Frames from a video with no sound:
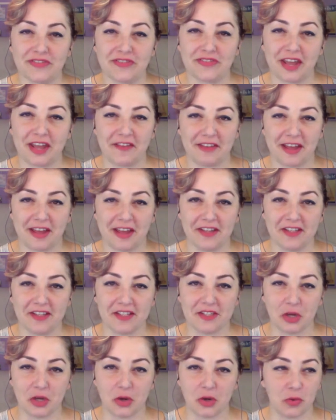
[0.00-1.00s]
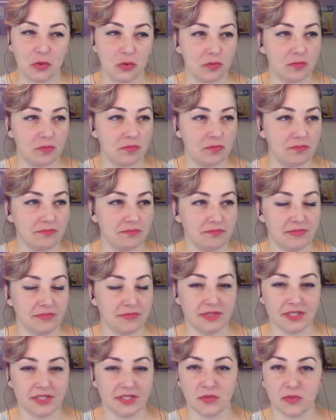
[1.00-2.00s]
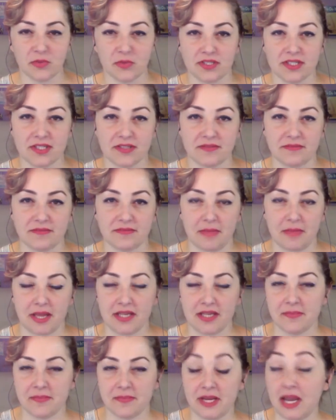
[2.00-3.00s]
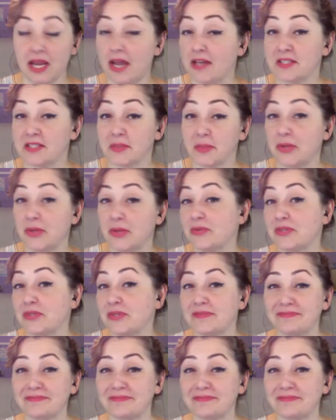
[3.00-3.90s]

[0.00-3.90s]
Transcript: that event, so this was meant to be, I suppose.